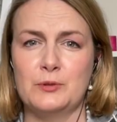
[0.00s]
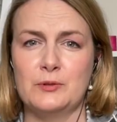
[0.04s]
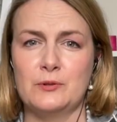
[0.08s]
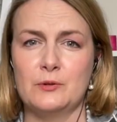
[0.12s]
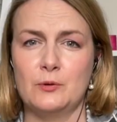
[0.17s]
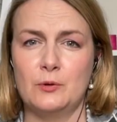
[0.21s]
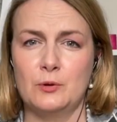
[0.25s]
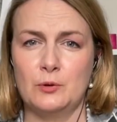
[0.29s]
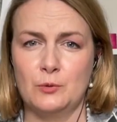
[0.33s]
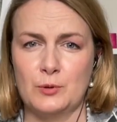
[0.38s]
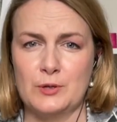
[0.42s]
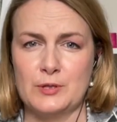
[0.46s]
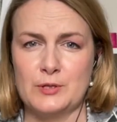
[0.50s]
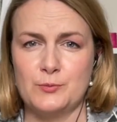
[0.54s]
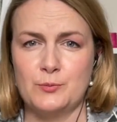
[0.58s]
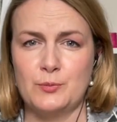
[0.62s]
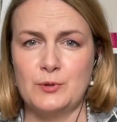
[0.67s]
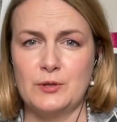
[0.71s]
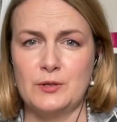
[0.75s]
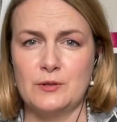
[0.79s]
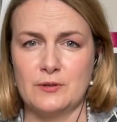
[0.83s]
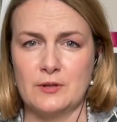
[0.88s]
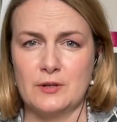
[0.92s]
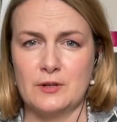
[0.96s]
always
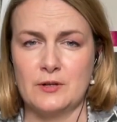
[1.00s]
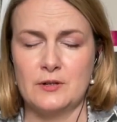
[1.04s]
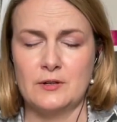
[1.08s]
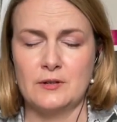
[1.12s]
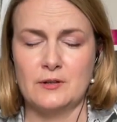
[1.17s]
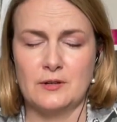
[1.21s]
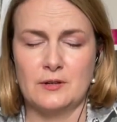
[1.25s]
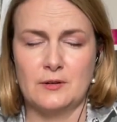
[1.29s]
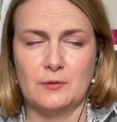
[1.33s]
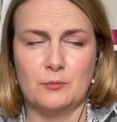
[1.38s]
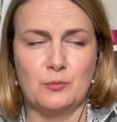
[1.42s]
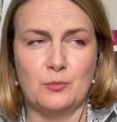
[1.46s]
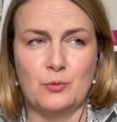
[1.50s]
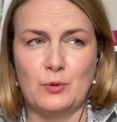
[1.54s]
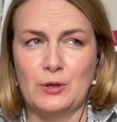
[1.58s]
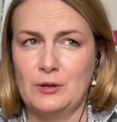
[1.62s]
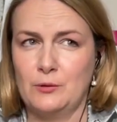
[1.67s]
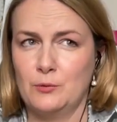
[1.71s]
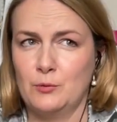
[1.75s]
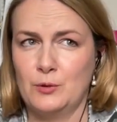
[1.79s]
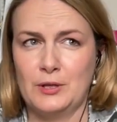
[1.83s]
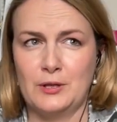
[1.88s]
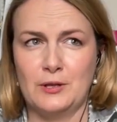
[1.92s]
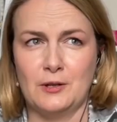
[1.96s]
be there.
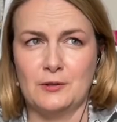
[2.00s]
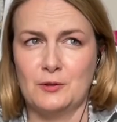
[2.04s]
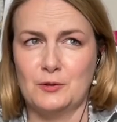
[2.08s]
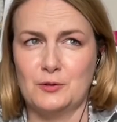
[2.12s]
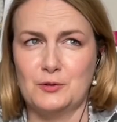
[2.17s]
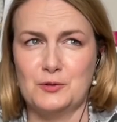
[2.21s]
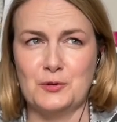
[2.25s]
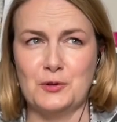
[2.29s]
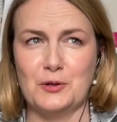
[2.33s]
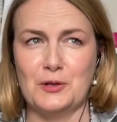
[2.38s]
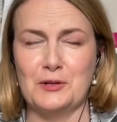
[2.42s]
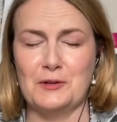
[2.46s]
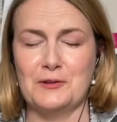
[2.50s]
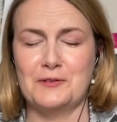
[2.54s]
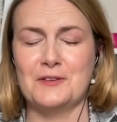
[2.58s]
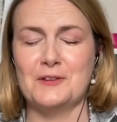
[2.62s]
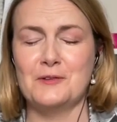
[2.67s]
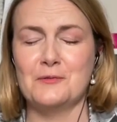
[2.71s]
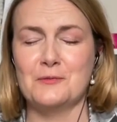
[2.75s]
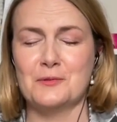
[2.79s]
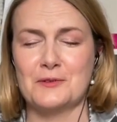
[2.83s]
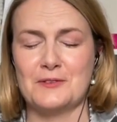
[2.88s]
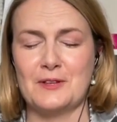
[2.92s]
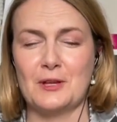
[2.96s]
We cannot do
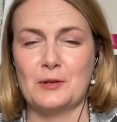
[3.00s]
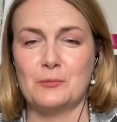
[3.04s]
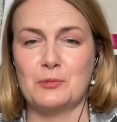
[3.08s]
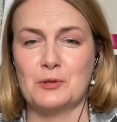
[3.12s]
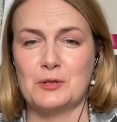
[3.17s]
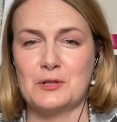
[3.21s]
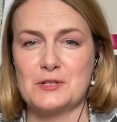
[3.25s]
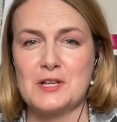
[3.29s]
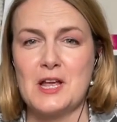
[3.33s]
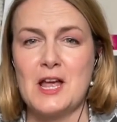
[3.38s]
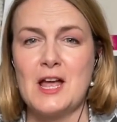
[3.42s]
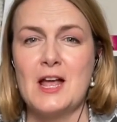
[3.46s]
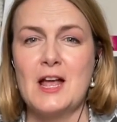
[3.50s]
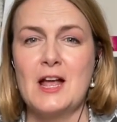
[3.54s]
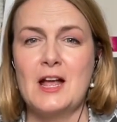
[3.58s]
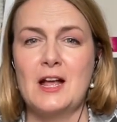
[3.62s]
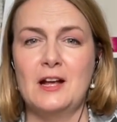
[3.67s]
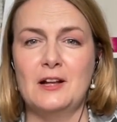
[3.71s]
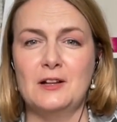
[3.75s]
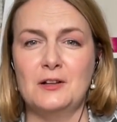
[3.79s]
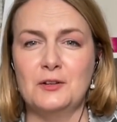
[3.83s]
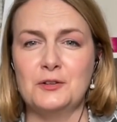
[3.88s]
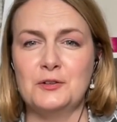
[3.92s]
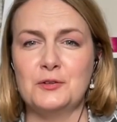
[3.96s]
anything with that, because
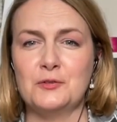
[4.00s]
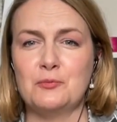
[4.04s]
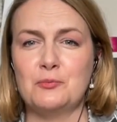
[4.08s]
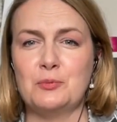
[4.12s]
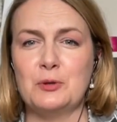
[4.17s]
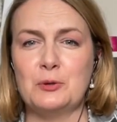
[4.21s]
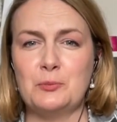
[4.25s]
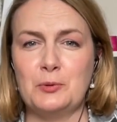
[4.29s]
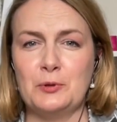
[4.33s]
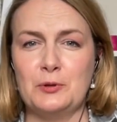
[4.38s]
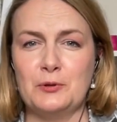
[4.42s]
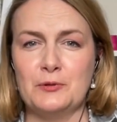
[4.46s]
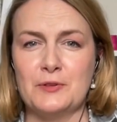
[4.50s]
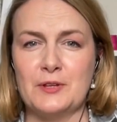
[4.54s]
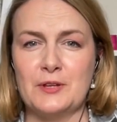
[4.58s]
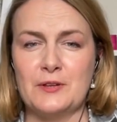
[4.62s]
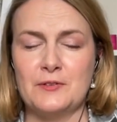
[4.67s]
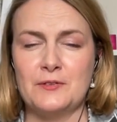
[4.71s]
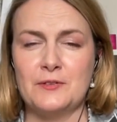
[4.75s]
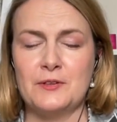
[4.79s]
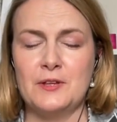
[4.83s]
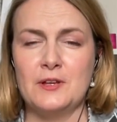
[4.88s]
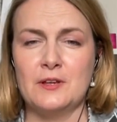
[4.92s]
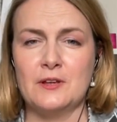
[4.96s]
a lot of people, they
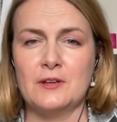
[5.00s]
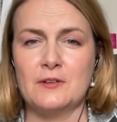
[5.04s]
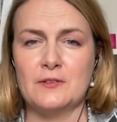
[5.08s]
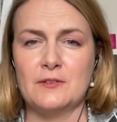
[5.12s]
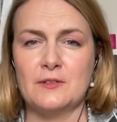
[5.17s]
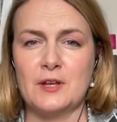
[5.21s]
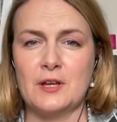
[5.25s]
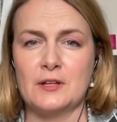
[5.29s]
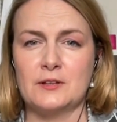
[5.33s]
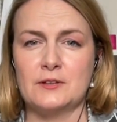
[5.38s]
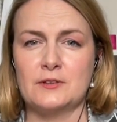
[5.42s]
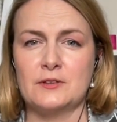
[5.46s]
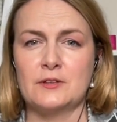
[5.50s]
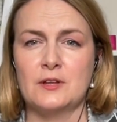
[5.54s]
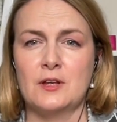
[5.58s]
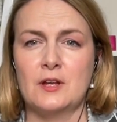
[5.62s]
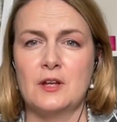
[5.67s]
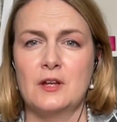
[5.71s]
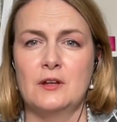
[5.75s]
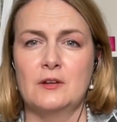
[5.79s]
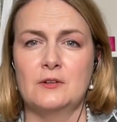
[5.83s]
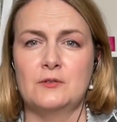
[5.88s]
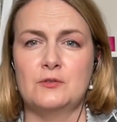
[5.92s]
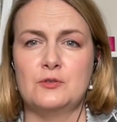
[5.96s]
think that
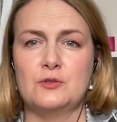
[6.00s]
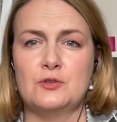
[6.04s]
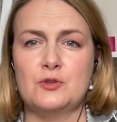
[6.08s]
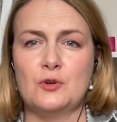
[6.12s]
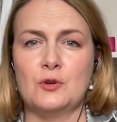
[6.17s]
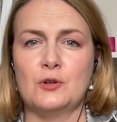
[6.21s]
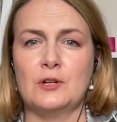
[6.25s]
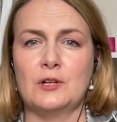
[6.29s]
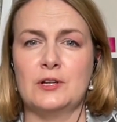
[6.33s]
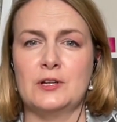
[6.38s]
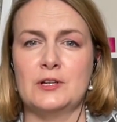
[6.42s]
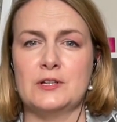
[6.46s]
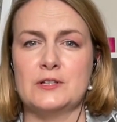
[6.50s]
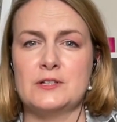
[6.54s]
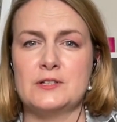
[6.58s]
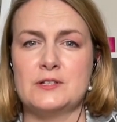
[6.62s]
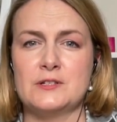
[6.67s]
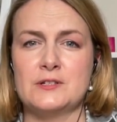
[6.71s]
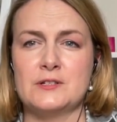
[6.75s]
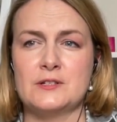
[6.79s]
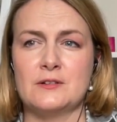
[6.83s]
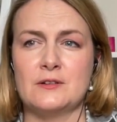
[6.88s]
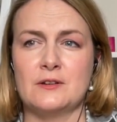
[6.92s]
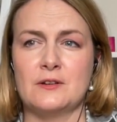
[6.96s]

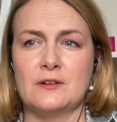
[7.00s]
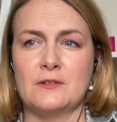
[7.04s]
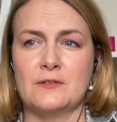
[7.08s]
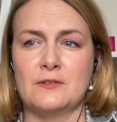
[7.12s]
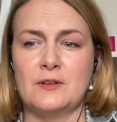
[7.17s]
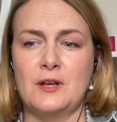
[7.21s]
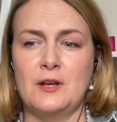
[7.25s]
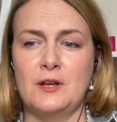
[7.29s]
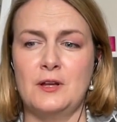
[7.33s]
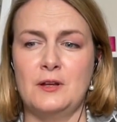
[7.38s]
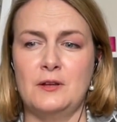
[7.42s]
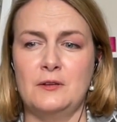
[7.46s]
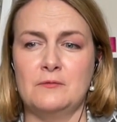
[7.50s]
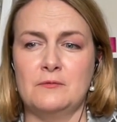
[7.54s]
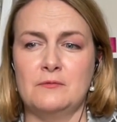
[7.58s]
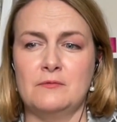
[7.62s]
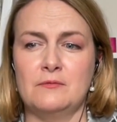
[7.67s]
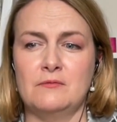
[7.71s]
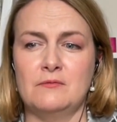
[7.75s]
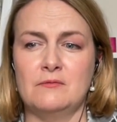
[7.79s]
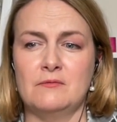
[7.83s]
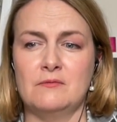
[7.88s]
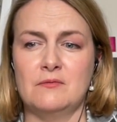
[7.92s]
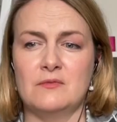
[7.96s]
journalists,
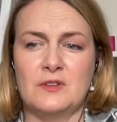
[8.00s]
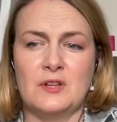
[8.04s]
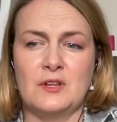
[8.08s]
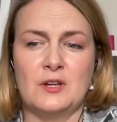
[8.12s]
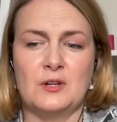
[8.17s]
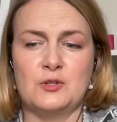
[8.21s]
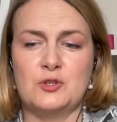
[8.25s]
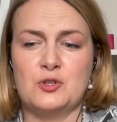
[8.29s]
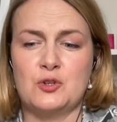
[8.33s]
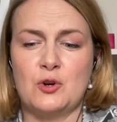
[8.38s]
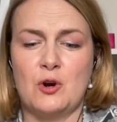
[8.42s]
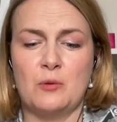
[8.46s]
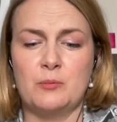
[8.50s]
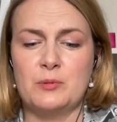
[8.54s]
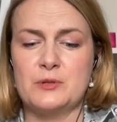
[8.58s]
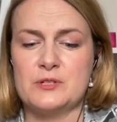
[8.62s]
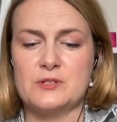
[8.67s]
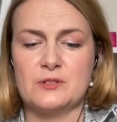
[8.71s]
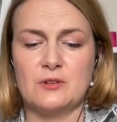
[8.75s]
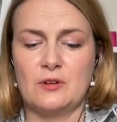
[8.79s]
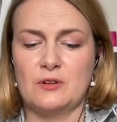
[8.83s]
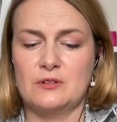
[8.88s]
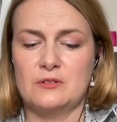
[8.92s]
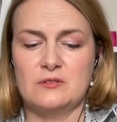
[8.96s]
their job is
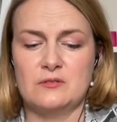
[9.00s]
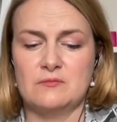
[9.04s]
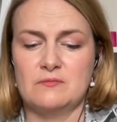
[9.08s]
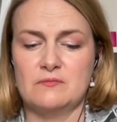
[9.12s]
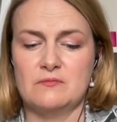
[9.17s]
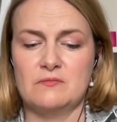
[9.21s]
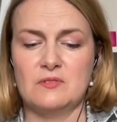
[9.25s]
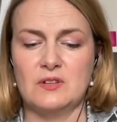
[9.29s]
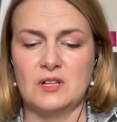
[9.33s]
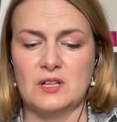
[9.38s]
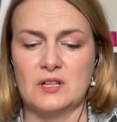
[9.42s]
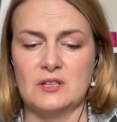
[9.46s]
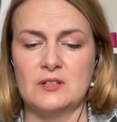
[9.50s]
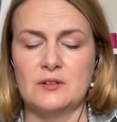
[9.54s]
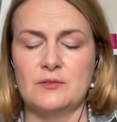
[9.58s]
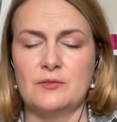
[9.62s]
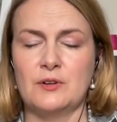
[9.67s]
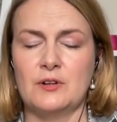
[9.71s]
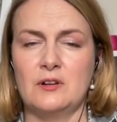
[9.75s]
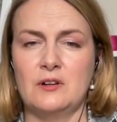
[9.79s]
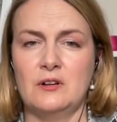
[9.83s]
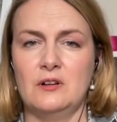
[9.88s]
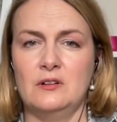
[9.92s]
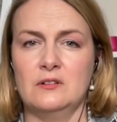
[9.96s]
not like
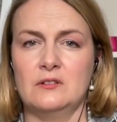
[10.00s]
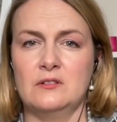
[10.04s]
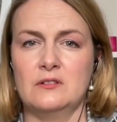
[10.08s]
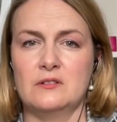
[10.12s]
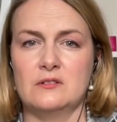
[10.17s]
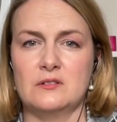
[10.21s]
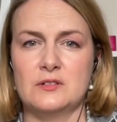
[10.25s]
difficult.